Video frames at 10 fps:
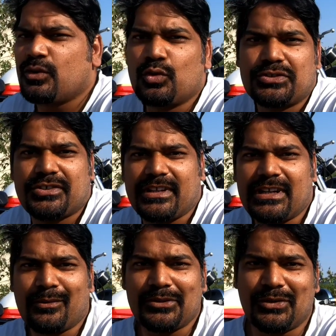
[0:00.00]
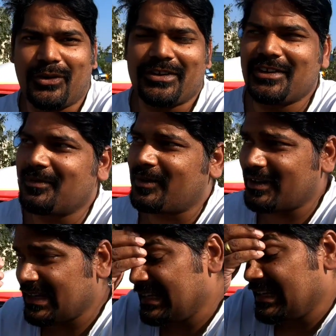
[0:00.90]
goods train that I was talking about.
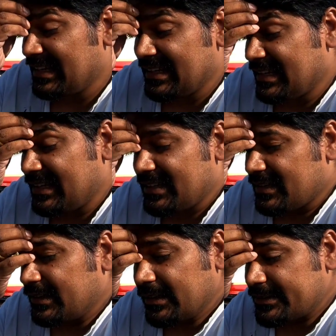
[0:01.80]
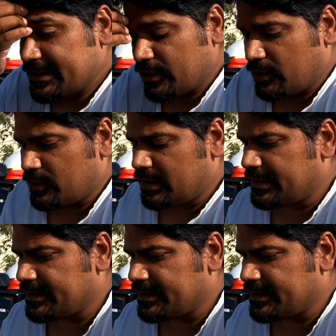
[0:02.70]
So